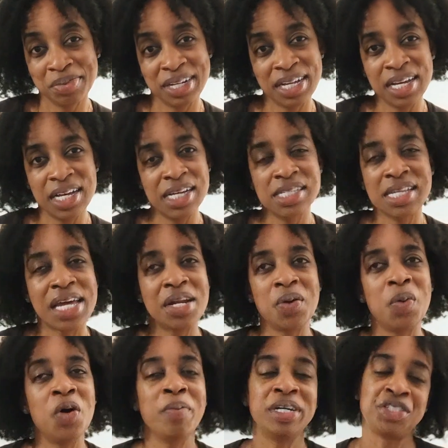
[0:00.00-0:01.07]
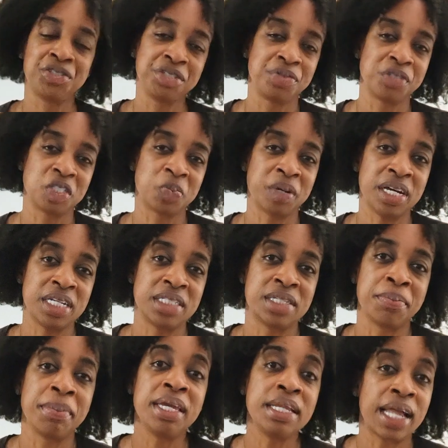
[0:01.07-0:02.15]
because I don't want my children responding to
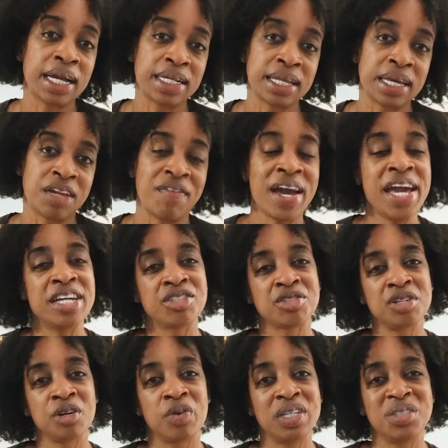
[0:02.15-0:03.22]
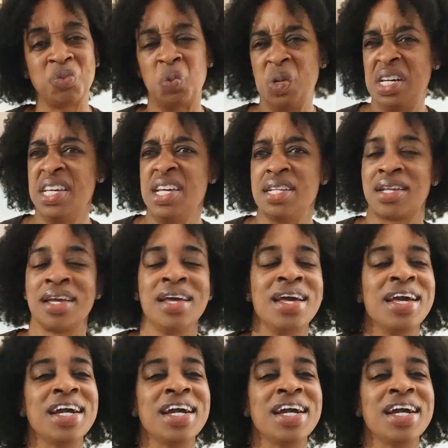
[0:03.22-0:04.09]
me like that. If I ask you a question, what?